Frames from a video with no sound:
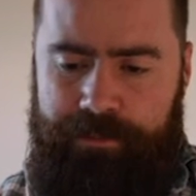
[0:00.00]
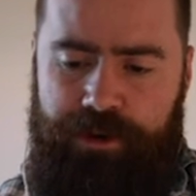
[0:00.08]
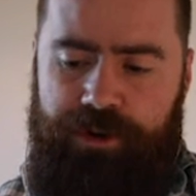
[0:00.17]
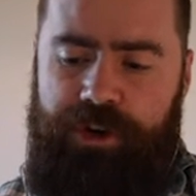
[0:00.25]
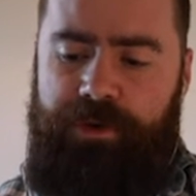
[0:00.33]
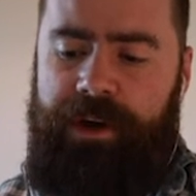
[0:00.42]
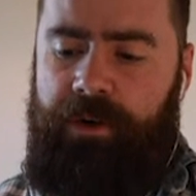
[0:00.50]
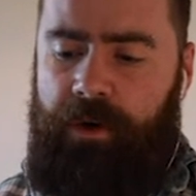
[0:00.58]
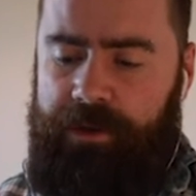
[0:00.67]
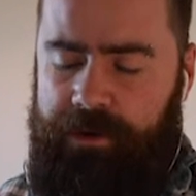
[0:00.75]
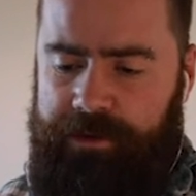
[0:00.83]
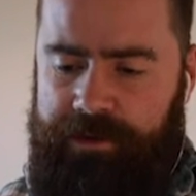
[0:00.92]
you're
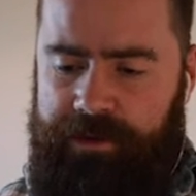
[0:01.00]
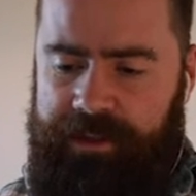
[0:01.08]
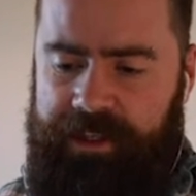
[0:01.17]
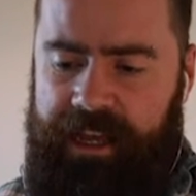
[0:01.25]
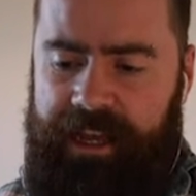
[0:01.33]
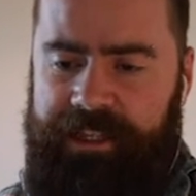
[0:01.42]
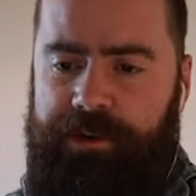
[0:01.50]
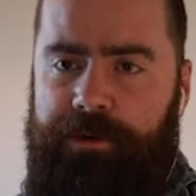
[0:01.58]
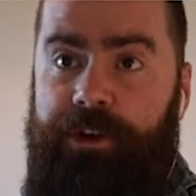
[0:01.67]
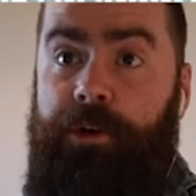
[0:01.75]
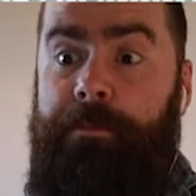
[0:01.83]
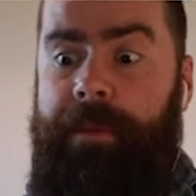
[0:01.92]
doing all those sorts of
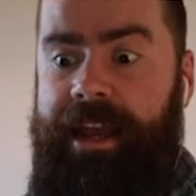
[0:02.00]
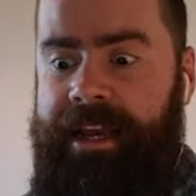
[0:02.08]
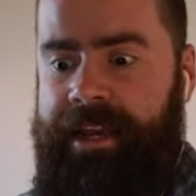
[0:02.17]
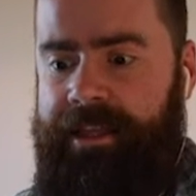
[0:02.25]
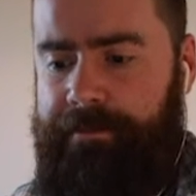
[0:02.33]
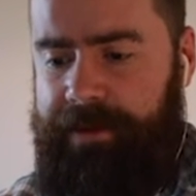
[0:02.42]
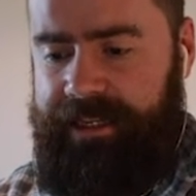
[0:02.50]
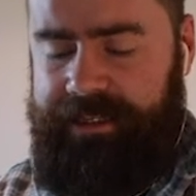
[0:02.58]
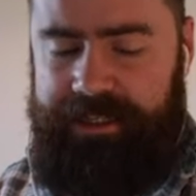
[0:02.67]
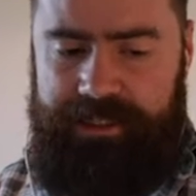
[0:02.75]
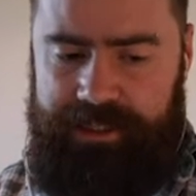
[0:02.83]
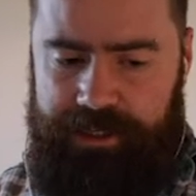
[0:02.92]
things, you're making the
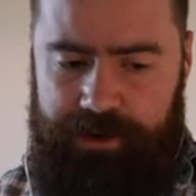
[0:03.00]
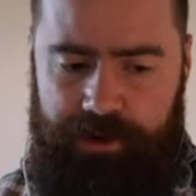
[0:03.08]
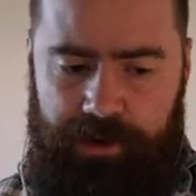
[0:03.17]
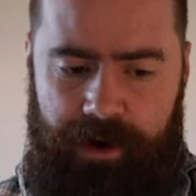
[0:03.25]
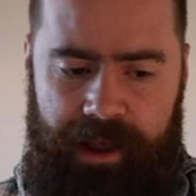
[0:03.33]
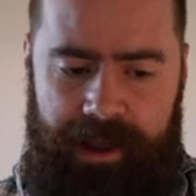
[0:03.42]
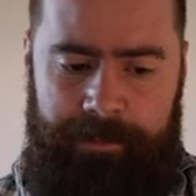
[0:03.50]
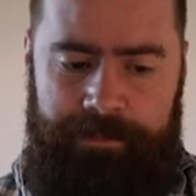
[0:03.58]
business, you're